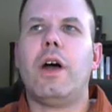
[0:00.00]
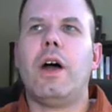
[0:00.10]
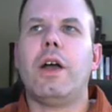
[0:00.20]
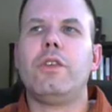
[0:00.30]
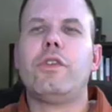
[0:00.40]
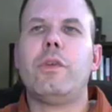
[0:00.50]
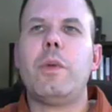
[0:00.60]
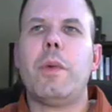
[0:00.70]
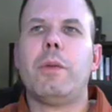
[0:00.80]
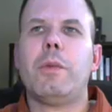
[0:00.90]
Used to be
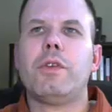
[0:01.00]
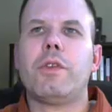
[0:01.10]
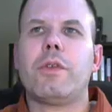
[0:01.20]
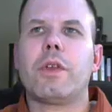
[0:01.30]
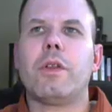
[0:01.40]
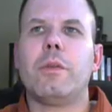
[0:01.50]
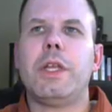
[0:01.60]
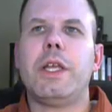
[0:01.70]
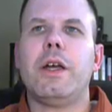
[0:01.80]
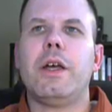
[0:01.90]
members of the
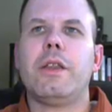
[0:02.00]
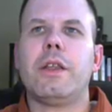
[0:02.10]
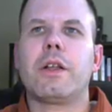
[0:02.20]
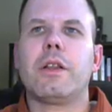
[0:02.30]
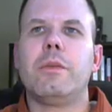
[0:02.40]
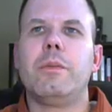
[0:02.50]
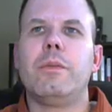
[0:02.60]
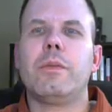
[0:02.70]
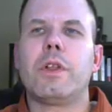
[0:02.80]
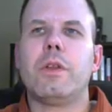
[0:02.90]
Chlamydia, and the
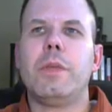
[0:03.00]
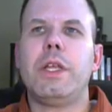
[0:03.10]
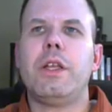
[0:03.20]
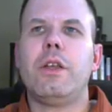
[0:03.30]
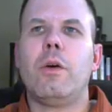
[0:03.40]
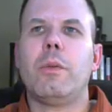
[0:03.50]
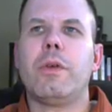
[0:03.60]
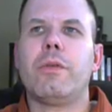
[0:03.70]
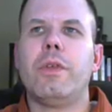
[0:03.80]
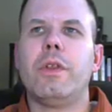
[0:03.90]
Chlamydia
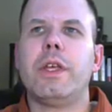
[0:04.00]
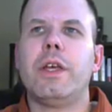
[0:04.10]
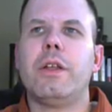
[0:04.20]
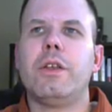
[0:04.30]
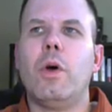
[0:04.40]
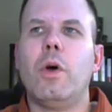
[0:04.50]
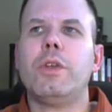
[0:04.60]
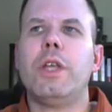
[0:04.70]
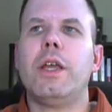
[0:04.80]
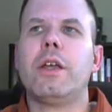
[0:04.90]

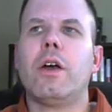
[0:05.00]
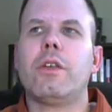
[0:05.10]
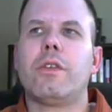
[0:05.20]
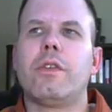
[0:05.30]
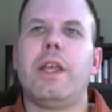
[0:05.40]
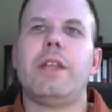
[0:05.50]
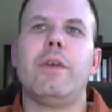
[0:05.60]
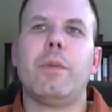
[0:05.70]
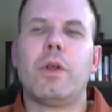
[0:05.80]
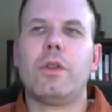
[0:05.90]
pneumoniae causes
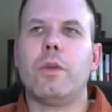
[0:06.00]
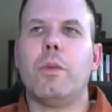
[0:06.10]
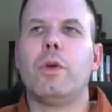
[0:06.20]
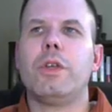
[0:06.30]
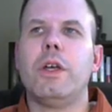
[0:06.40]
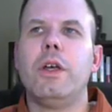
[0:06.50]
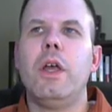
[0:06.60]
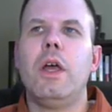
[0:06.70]
atypical pneumonia,